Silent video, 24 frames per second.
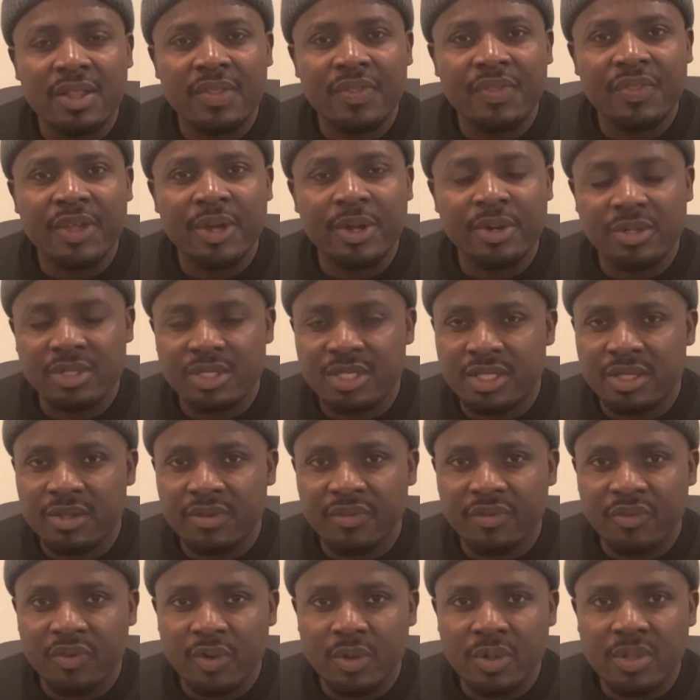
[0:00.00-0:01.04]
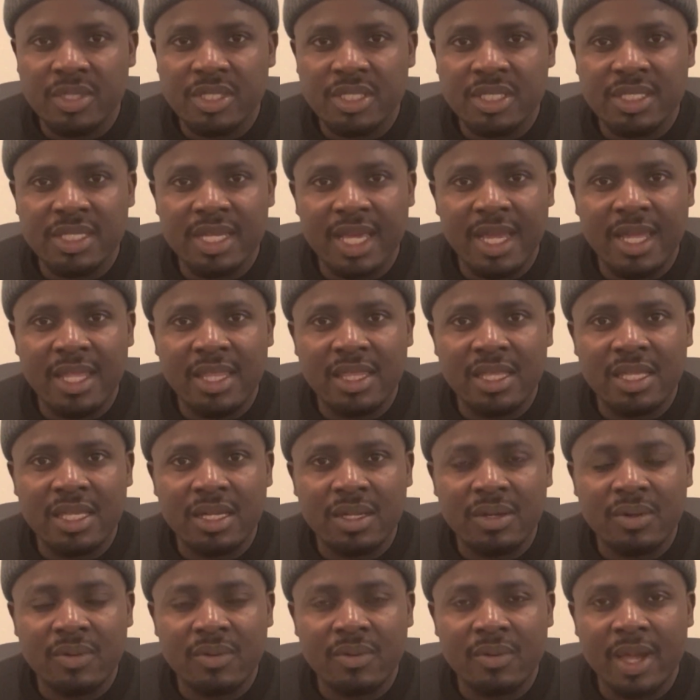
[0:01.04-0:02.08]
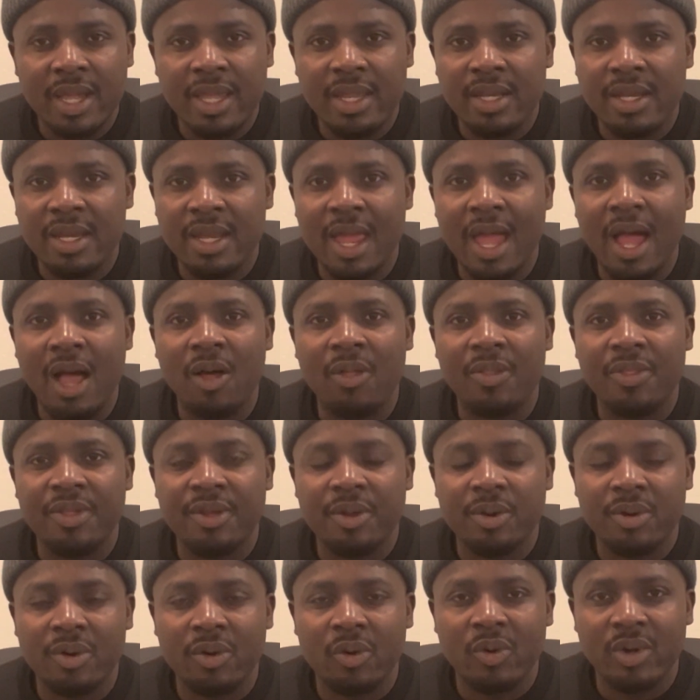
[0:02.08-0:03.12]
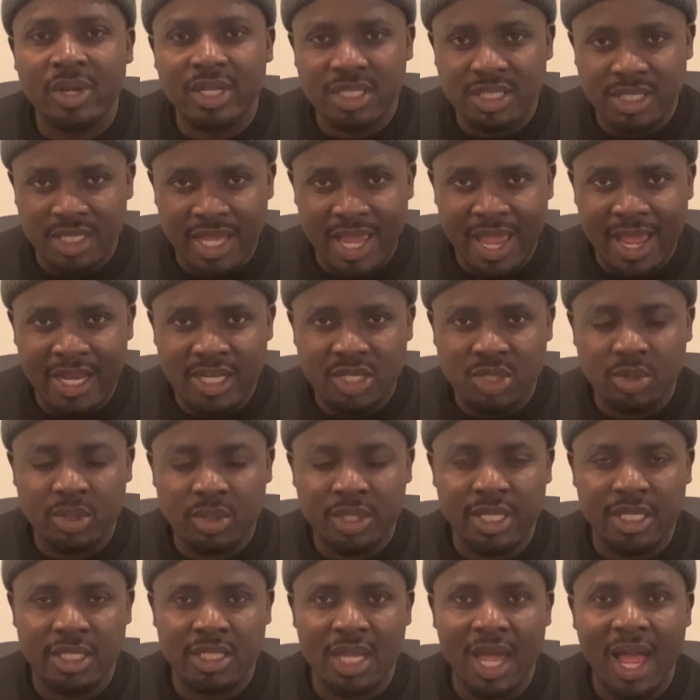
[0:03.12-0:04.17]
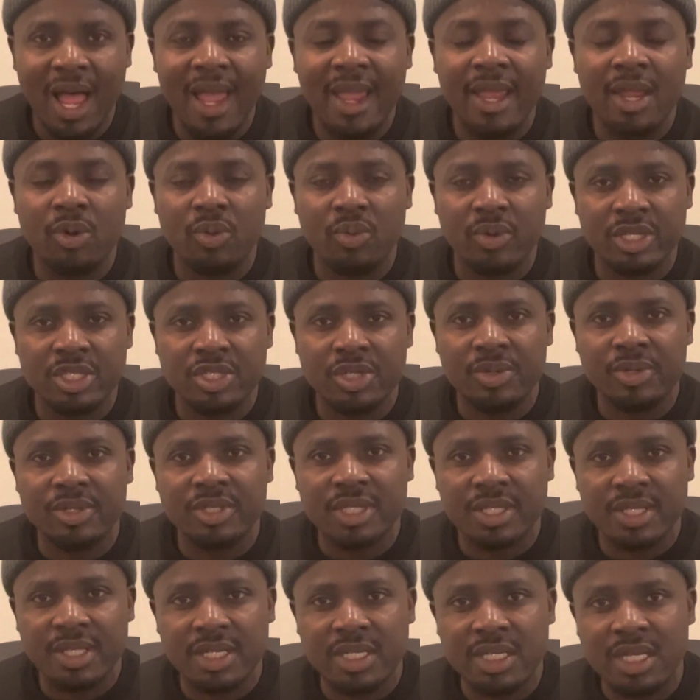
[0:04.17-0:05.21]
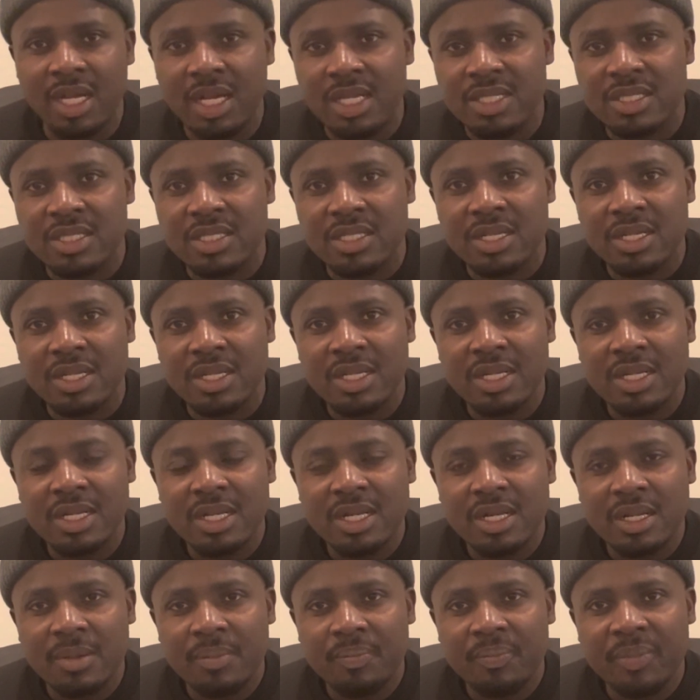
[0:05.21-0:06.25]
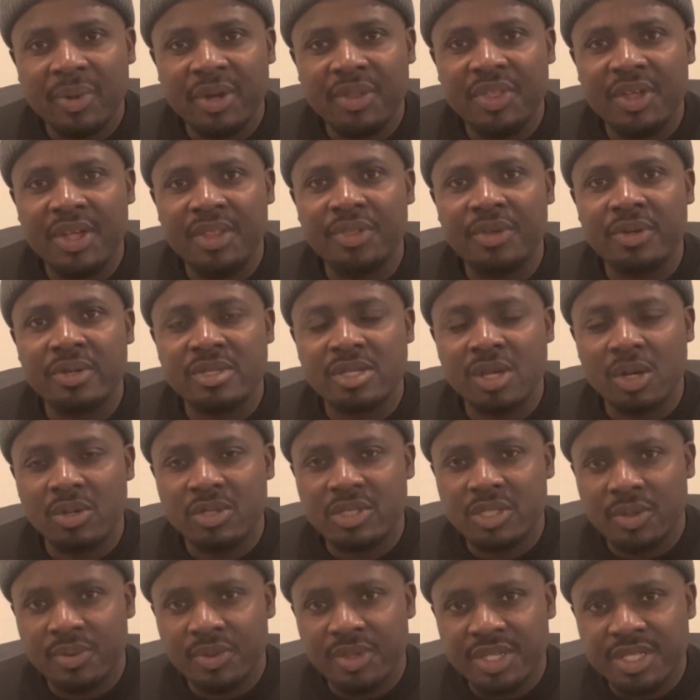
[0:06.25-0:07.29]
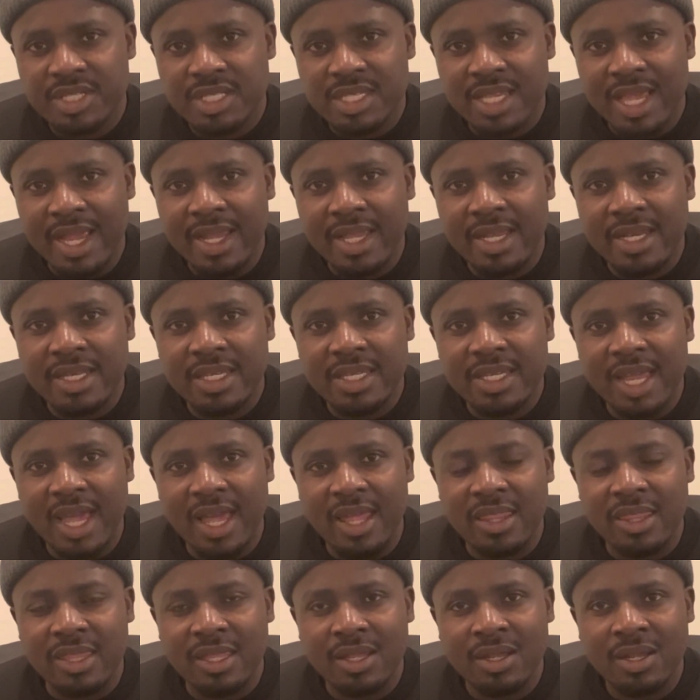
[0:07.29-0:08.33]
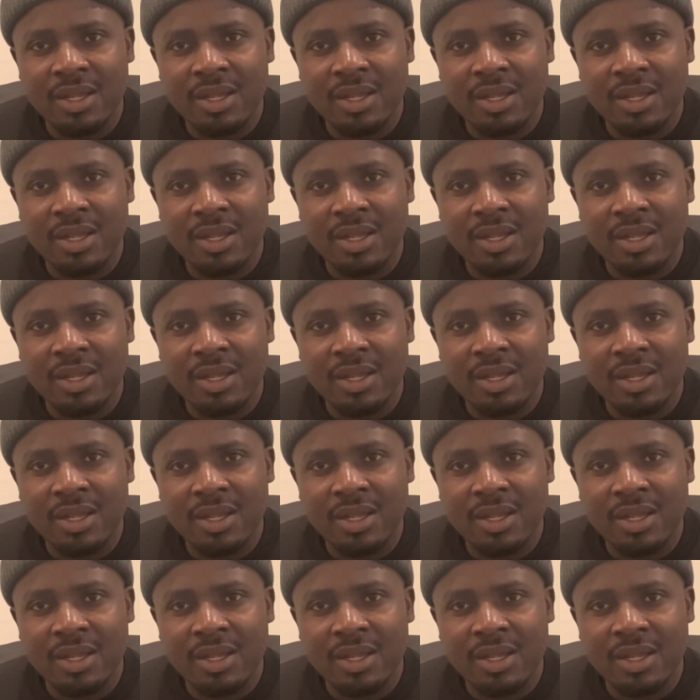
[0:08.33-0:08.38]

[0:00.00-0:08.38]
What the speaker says: There's the first death, right? Now they're going to actually die and return to the dust. But then there's also the second death,